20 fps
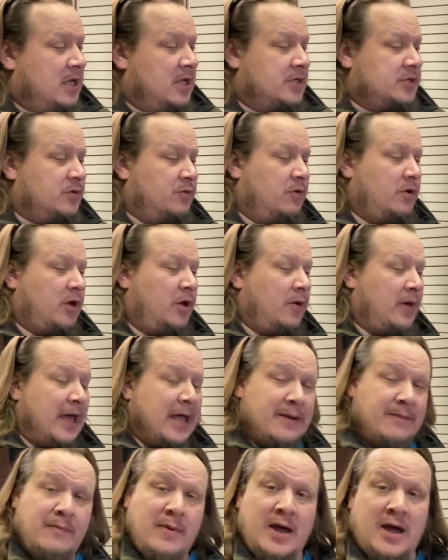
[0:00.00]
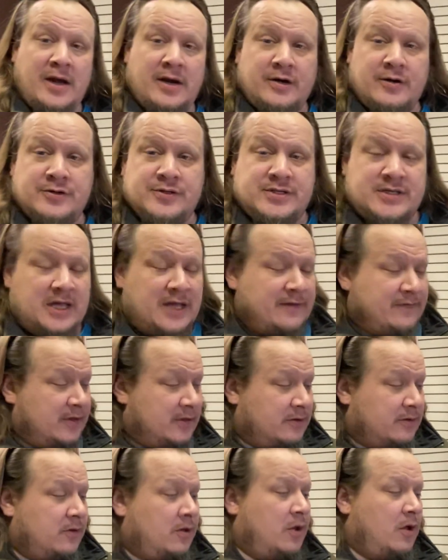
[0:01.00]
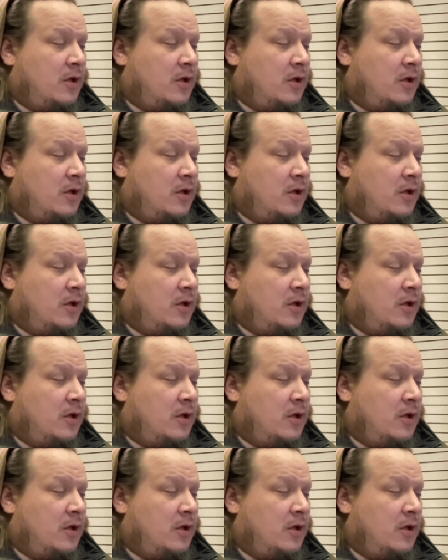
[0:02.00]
So we'll go A minor 7,